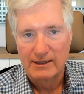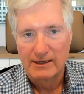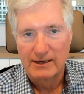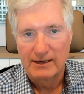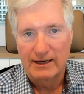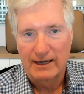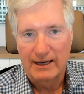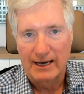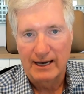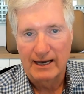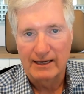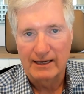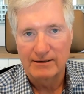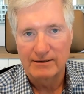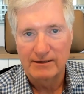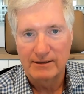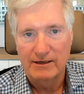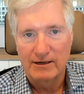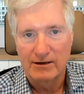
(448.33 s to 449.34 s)
And,
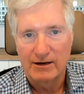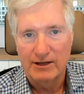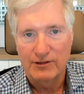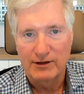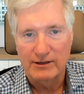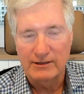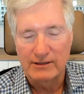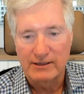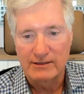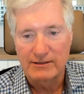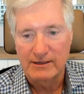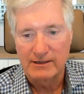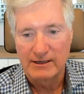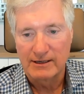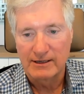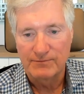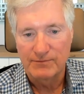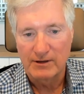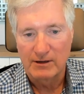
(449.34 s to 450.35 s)
I think
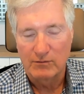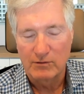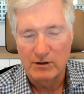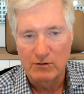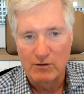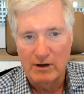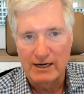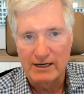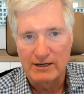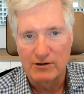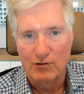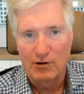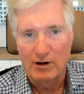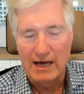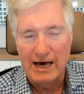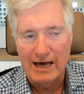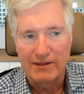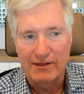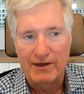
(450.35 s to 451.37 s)
that, we run into a
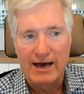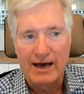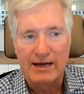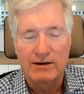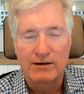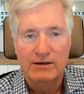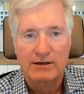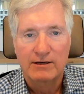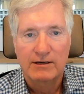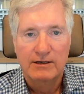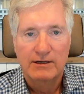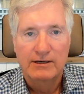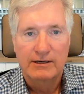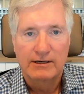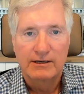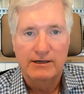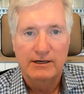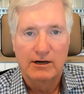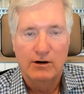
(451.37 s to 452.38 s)
lot of that,
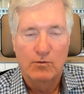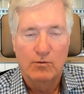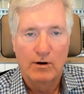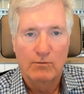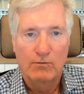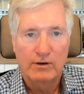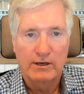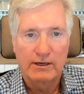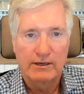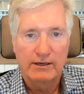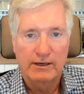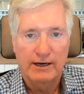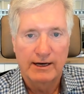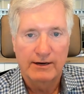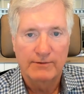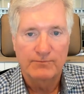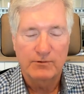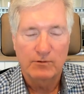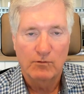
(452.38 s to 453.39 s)
when
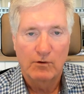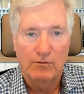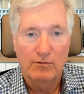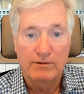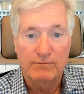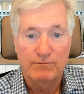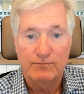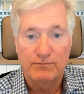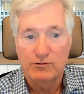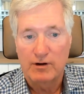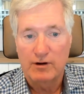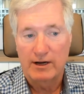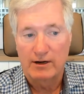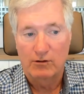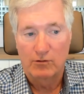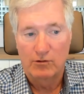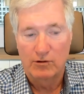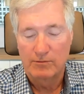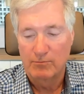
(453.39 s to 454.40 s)
we try to
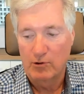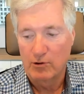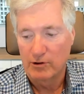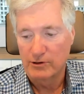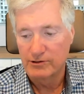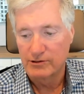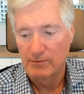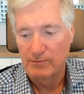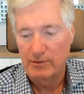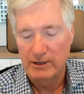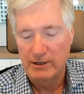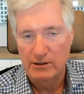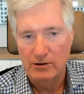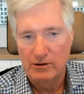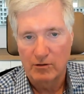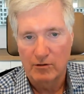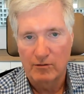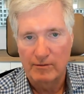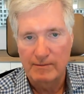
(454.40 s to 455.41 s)
onboard somebody new
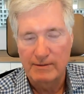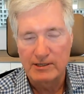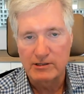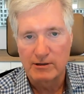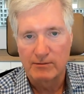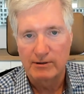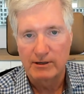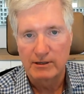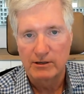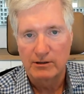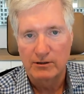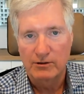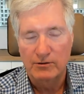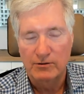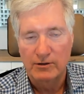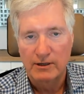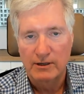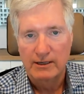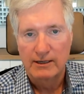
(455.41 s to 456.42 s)
or we meet somebody new.
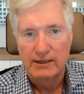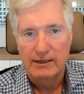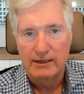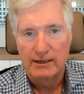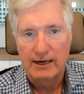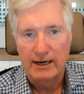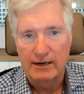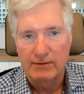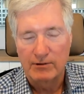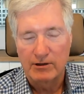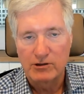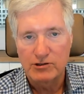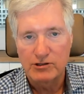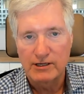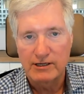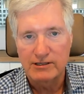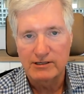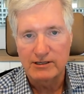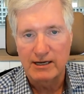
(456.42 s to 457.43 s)
Adam, are you seeing
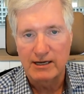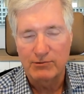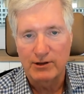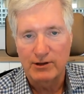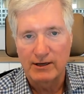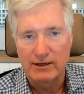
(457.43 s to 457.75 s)
the same thing?